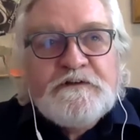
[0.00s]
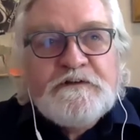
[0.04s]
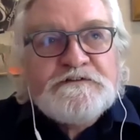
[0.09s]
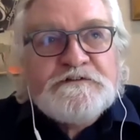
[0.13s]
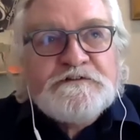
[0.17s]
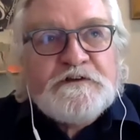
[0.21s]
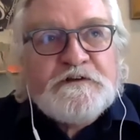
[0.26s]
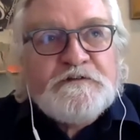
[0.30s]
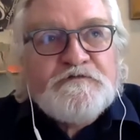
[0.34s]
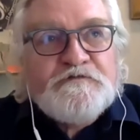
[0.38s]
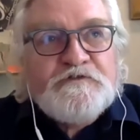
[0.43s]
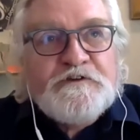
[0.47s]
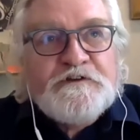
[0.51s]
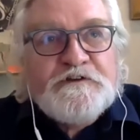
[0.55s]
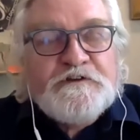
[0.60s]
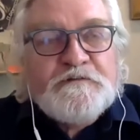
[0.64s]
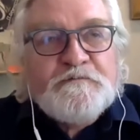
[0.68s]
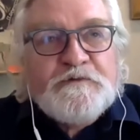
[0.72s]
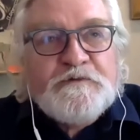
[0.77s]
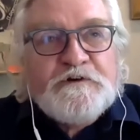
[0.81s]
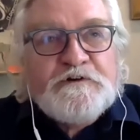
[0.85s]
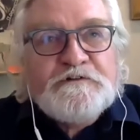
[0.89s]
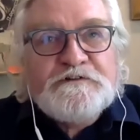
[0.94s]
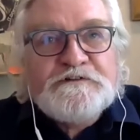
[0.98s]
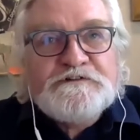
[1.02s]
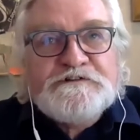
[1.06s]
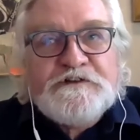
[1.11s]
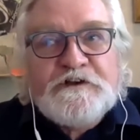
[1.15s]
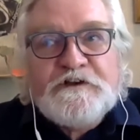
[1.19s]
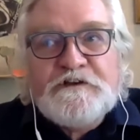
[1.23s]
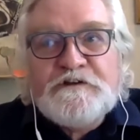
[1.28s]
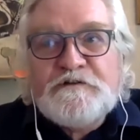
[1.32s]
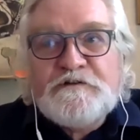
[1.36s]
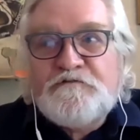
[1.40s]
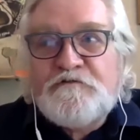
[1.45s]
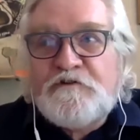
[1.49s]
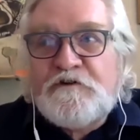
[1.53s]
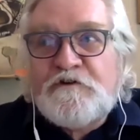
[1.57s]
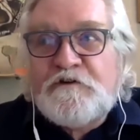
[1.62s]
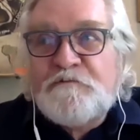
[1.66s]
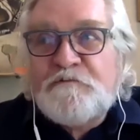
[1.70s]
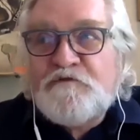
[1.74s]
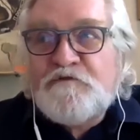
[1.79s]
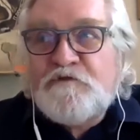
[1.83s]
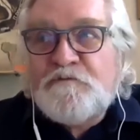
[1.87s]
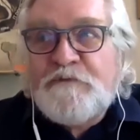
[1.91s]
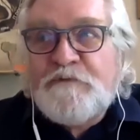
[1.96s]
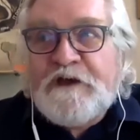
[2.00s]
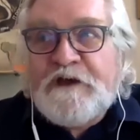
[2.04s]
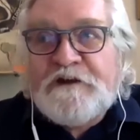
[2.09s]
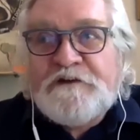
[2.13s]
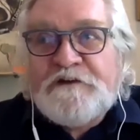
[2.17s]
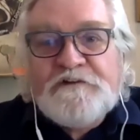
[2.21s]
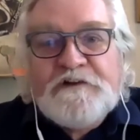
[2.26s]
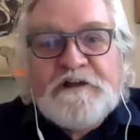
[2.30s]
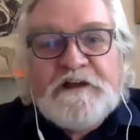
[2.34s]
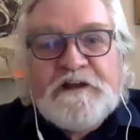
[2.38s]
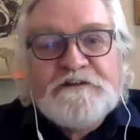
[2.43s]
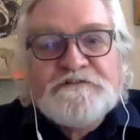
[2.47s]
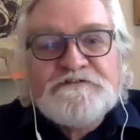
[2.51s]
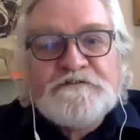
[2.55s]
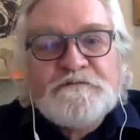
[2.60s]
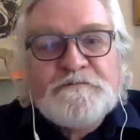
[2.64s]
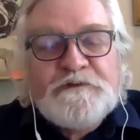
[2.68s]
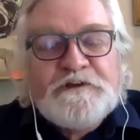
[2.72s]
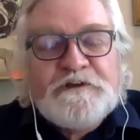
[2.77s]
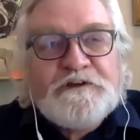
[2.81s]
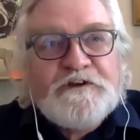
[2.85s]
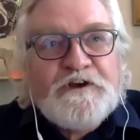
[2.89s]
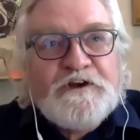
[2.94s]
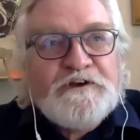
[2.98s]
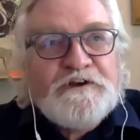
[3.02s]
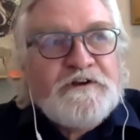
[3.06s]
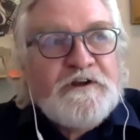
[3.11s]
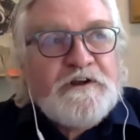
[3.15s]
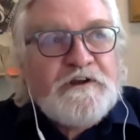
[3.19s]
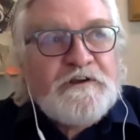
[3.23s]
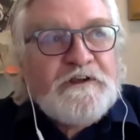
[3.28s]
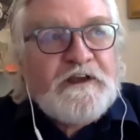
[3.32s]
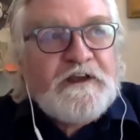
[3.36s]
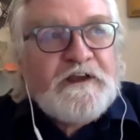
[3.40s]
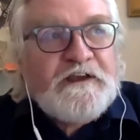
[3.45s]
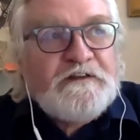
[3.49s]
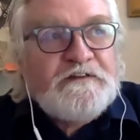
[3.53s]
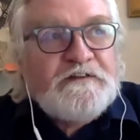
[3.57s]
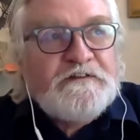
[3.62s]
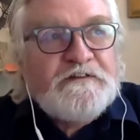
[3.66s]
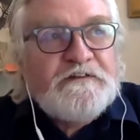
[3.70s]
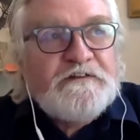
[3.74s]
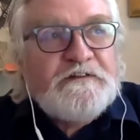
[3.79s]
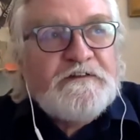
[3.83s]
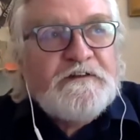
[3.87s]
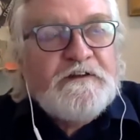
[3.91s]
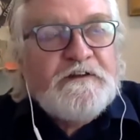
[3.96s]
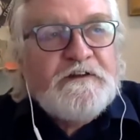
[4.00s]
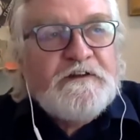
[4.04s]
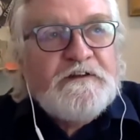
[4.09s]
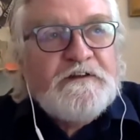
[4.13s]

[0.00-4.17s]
So if you're going to build a solar farm, your battery has to be co-located